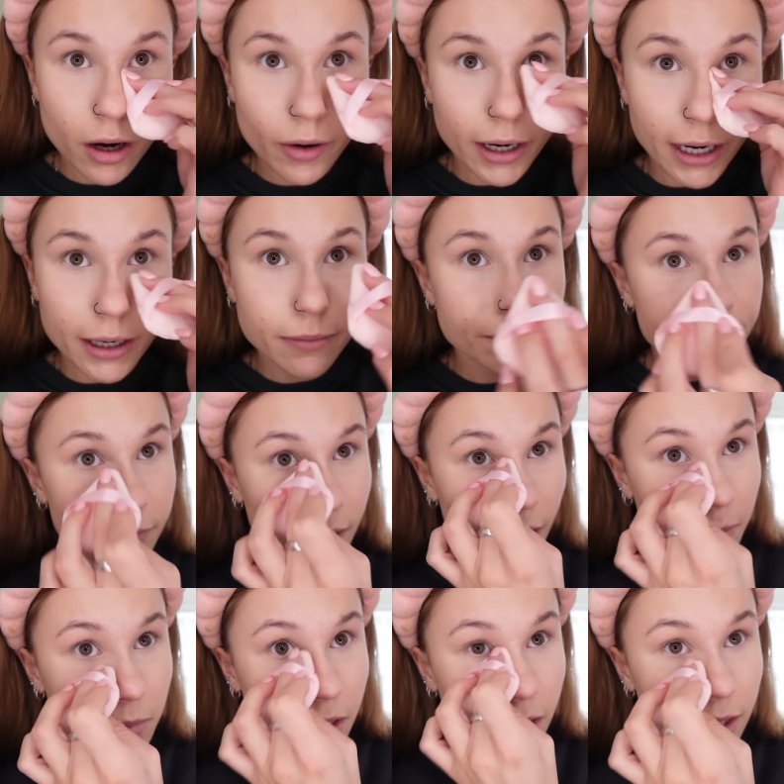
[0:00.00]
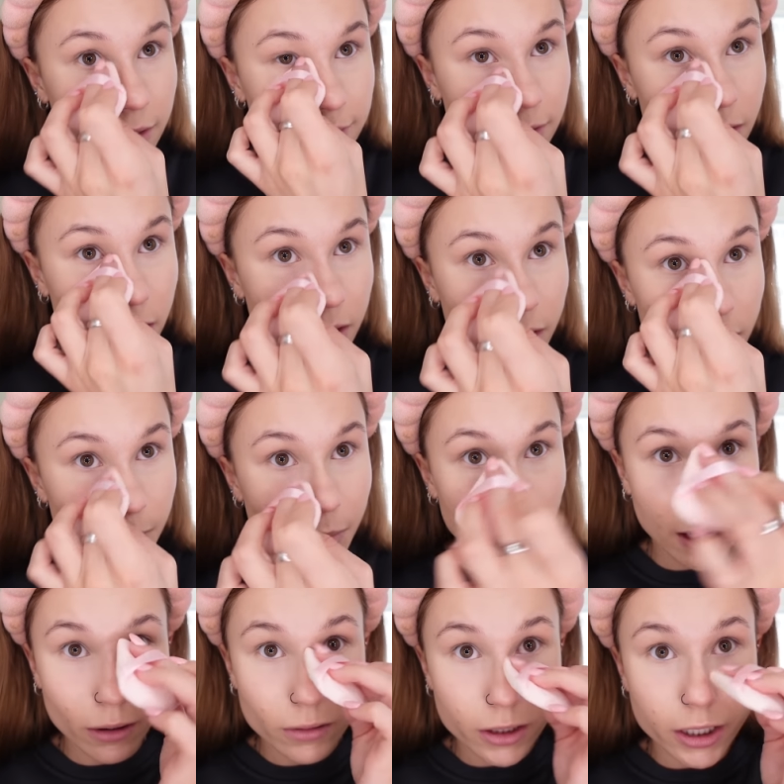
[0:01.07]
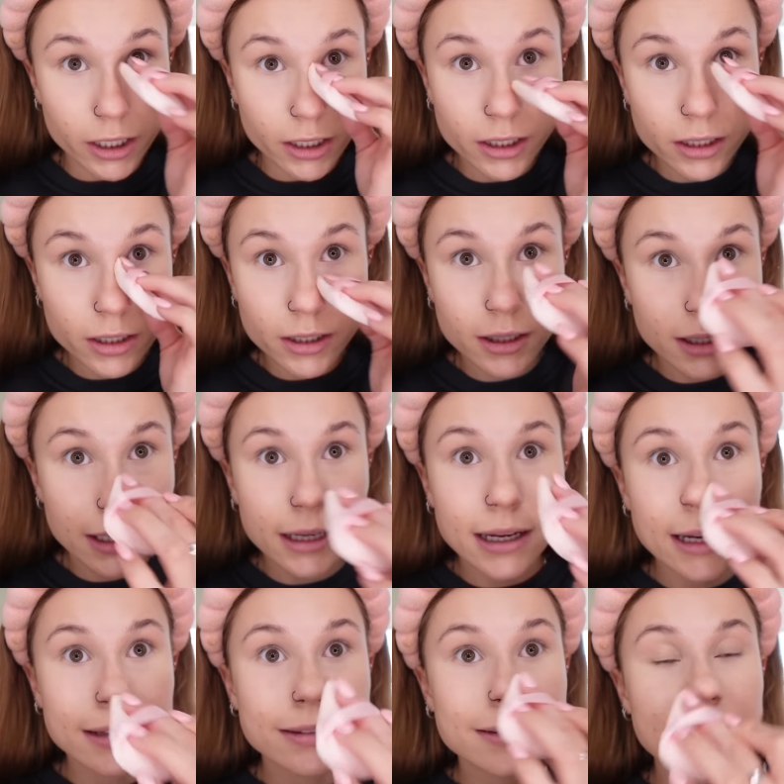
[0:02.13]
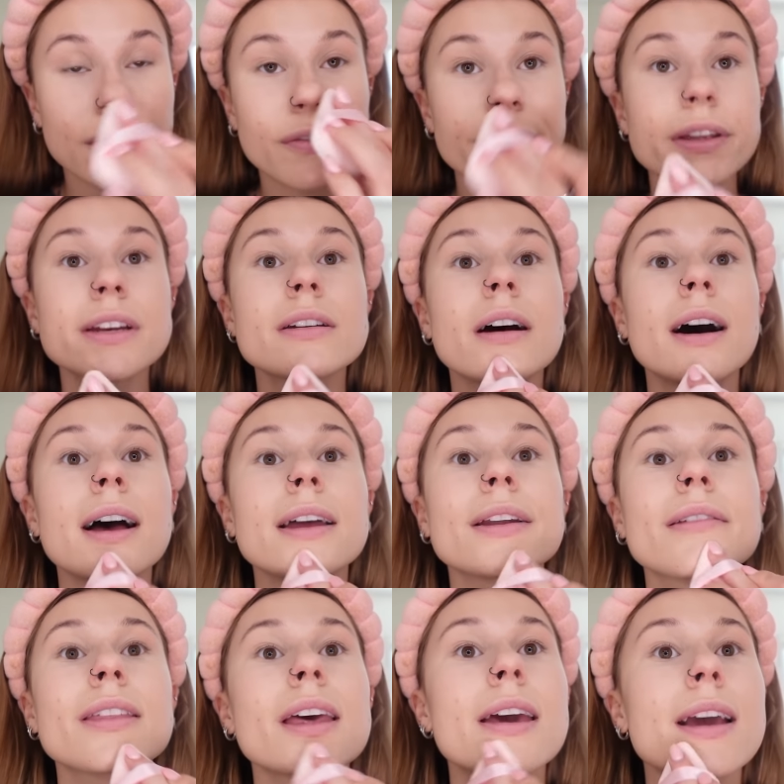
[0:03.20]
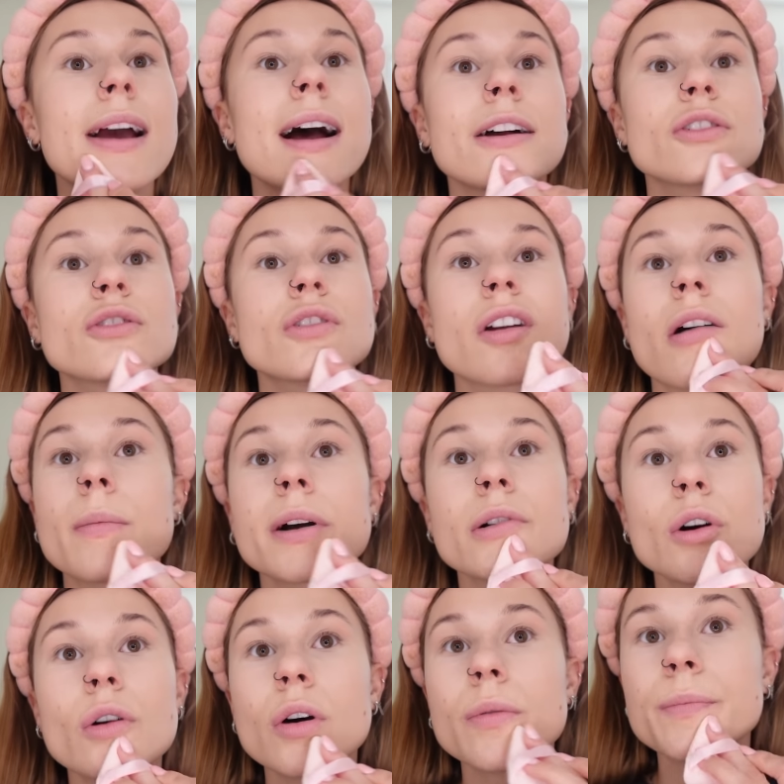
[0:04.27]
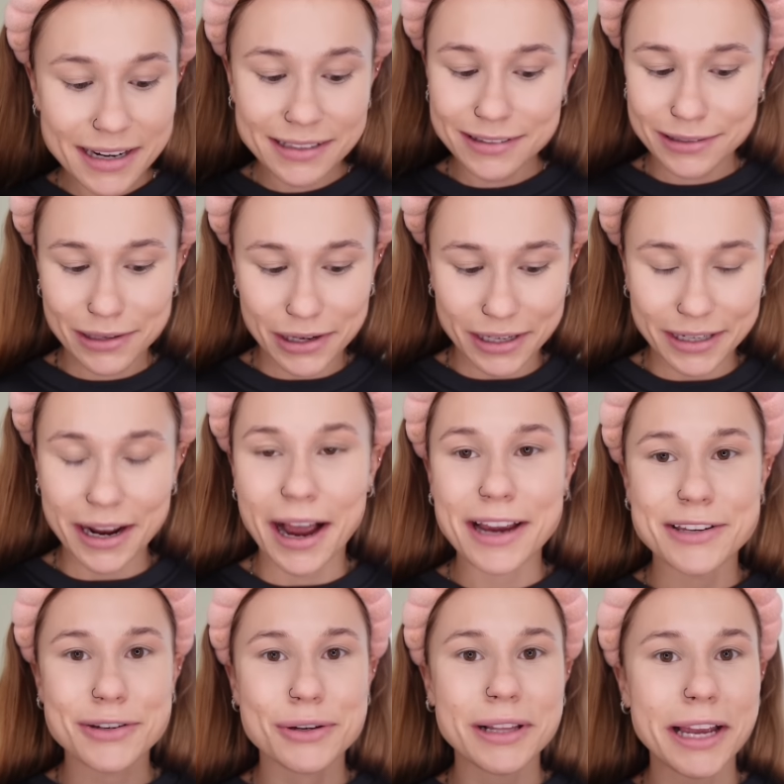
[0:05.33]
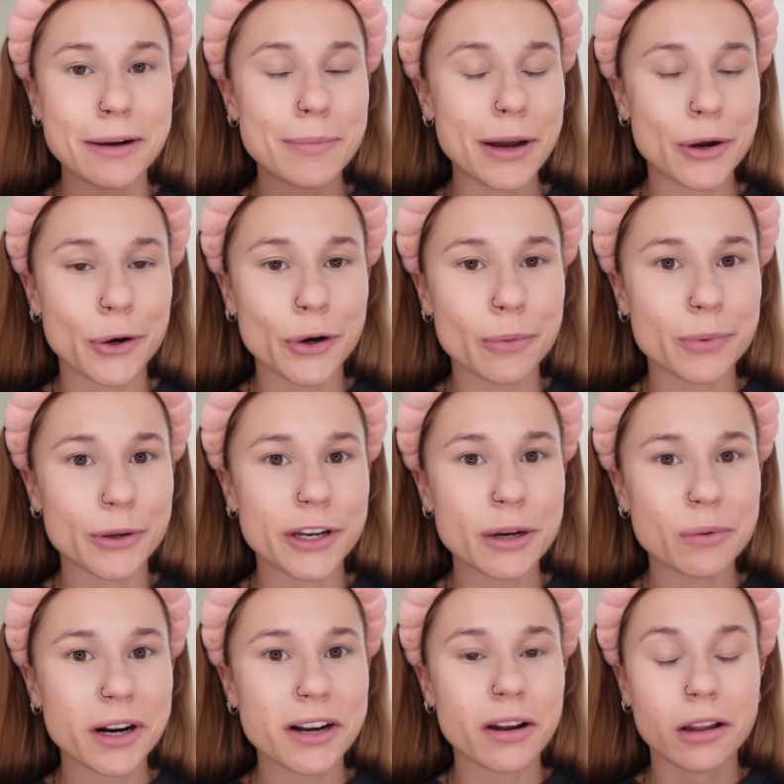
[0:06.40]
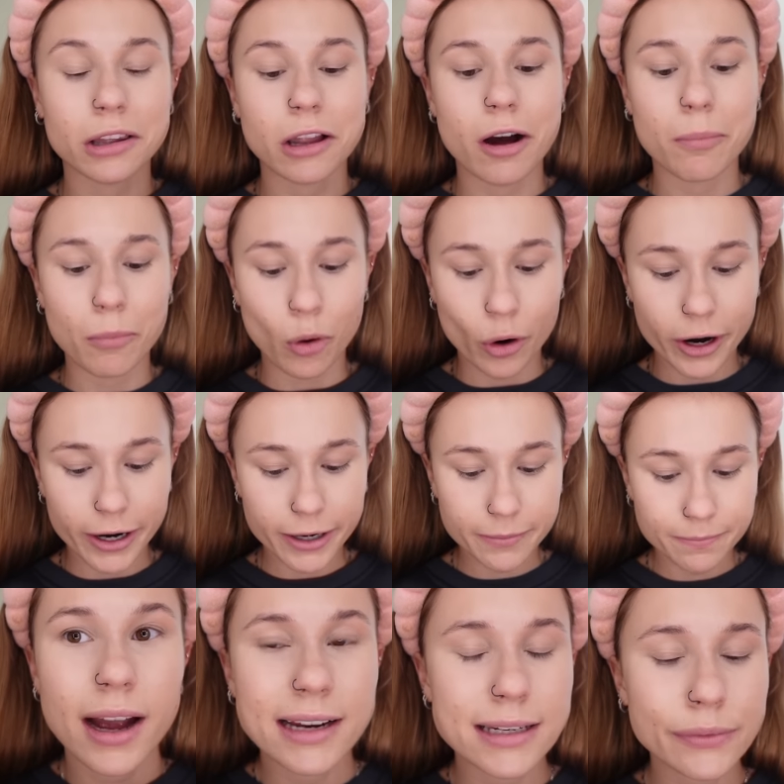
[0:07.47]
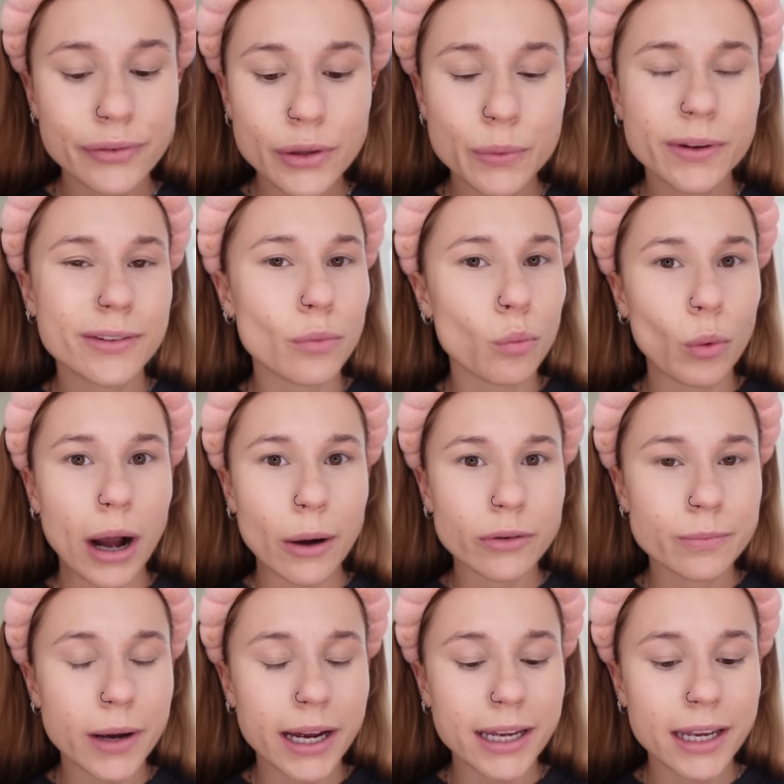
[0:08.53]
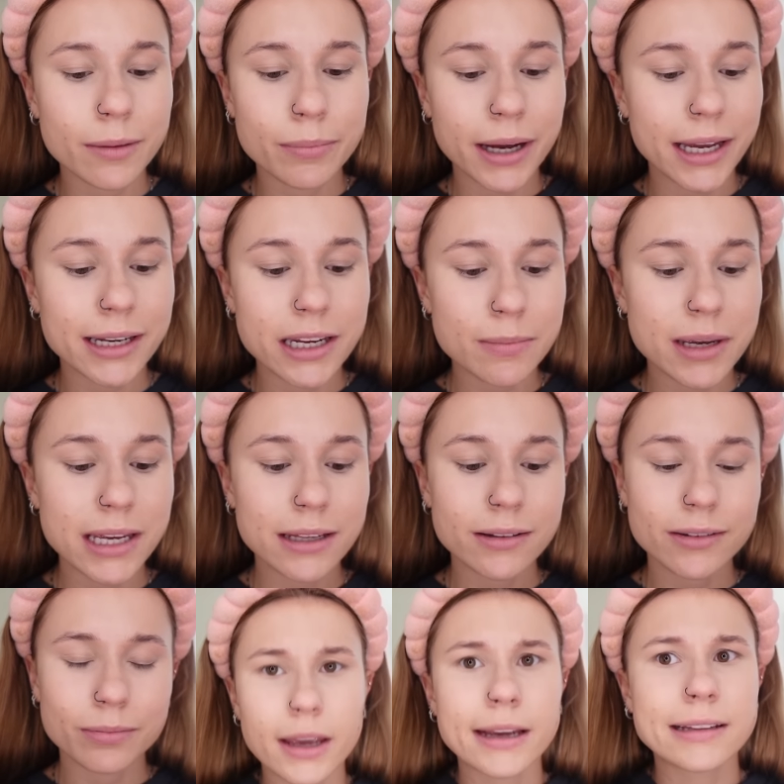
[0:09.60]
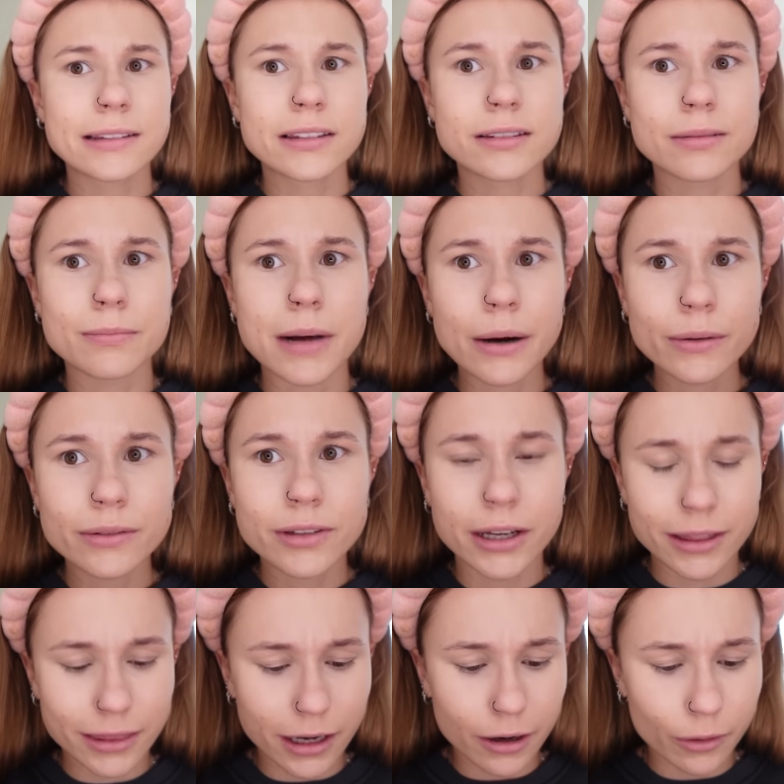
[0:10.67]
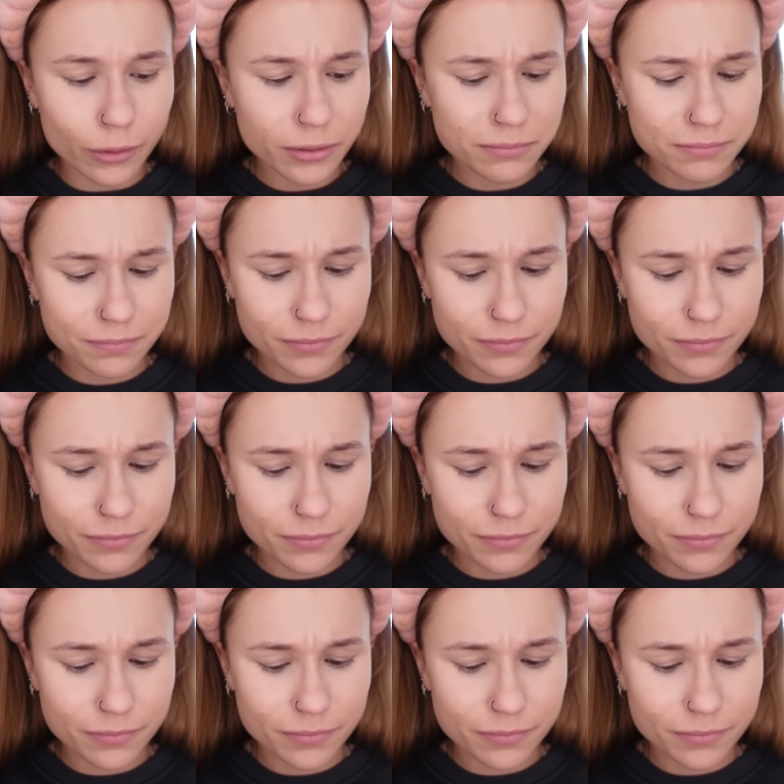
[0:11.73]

okay. I mean, it's a good powder. It's definitely not anything astronomical. It's good. I do like my Huda Beauty one a lot more. I definitely wasn't wowed by it by any means. It smells good though.